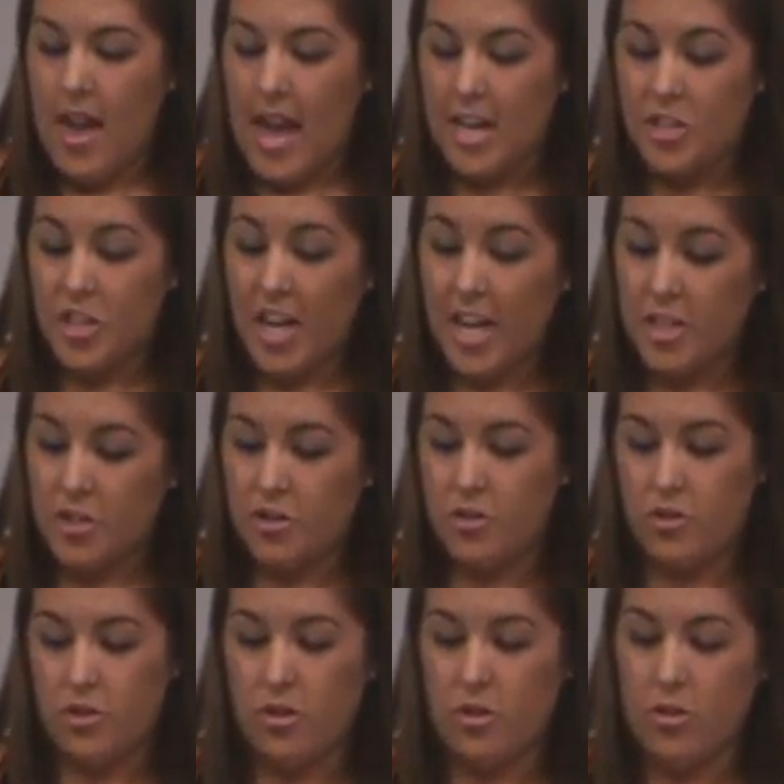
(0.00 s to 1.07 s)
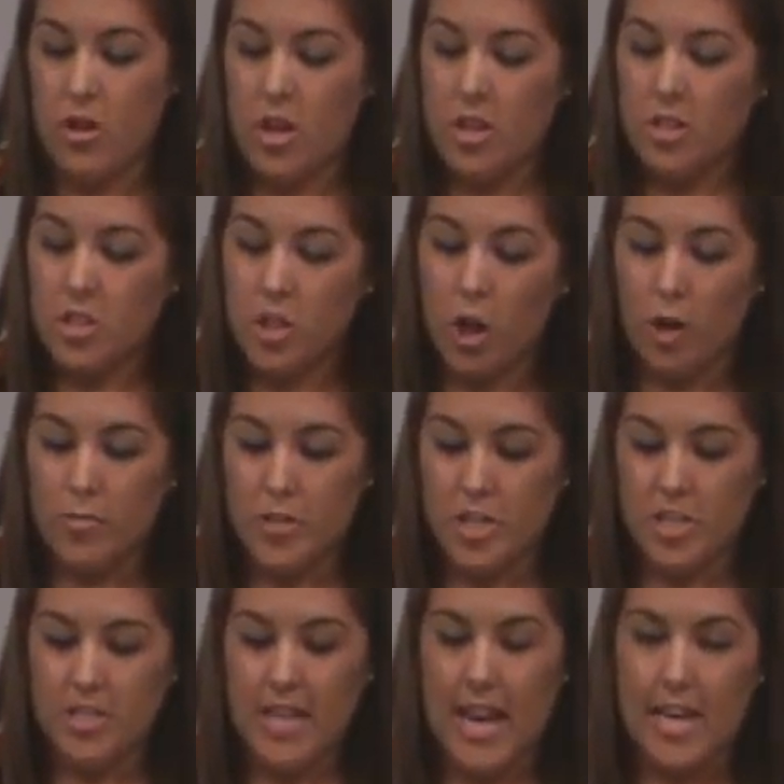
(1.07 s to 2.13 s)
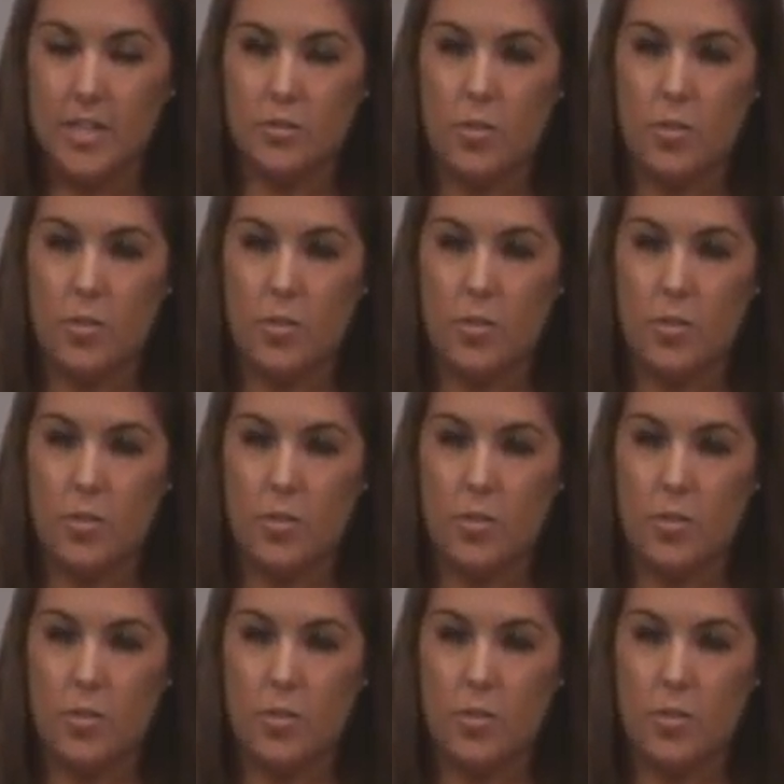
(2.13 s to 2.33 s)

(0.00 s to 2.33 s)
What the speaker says: educational sculptures as